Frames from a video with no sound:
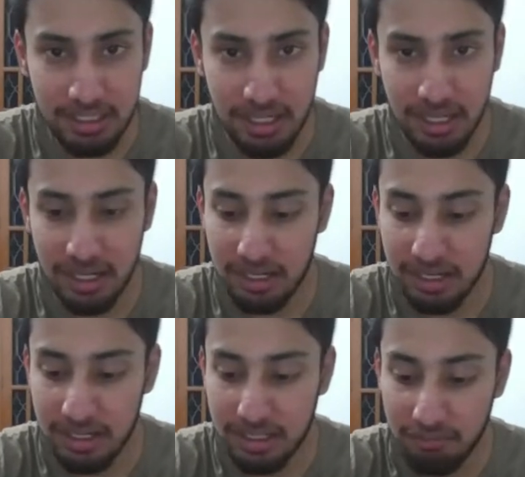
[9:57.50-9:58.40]

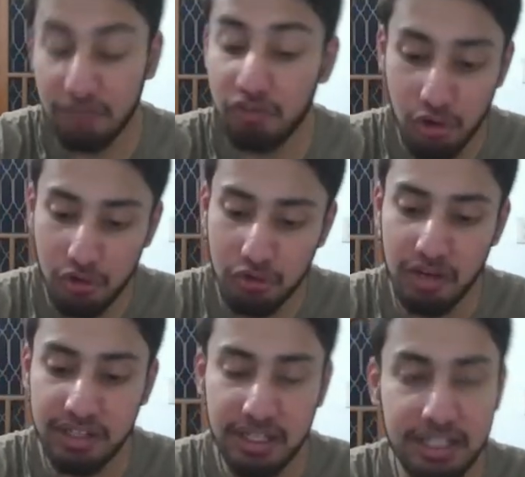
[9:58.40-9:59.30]
when we're going to
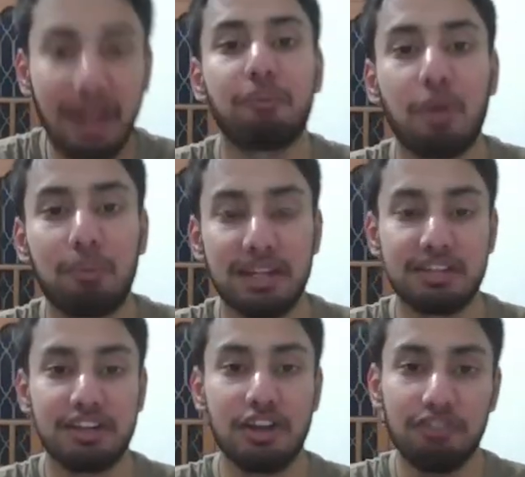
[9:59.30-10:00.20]
find the time
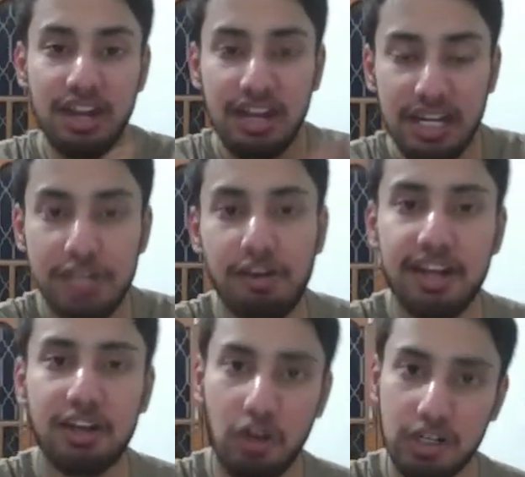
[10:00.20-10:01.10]
complexity of divide
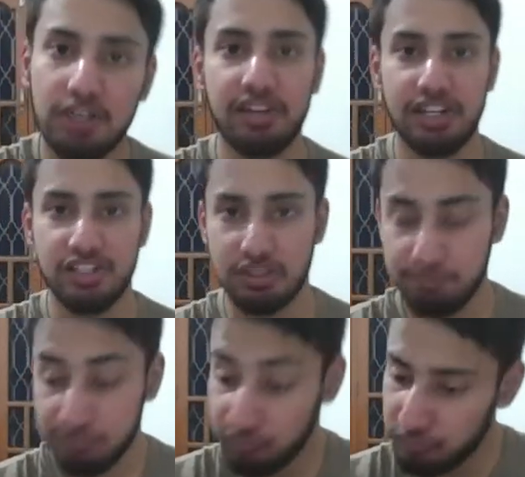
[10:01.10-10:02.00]
and conquer relation.
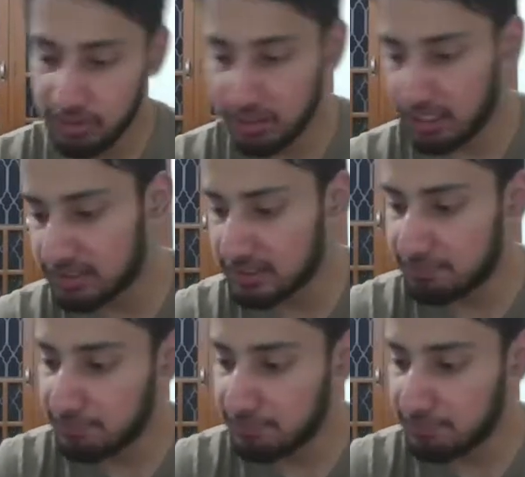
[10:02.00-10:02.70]
Let's see